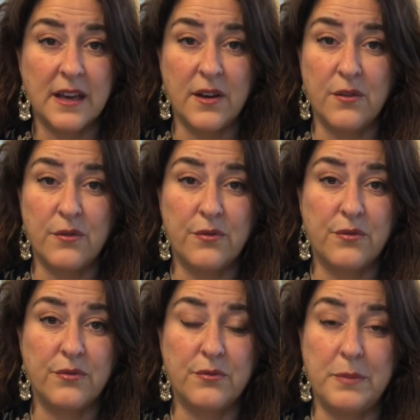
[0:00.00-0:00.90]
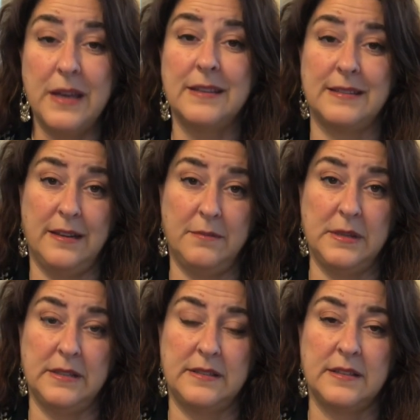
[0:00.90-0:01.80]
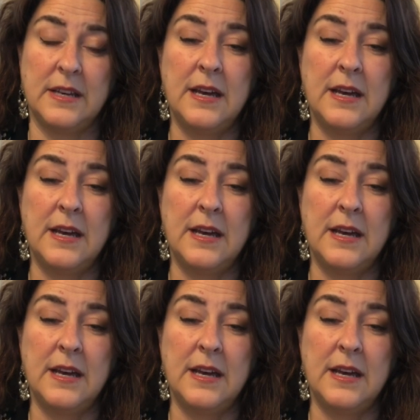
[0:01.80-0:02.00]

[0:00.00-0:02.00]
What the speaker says: of bank statements?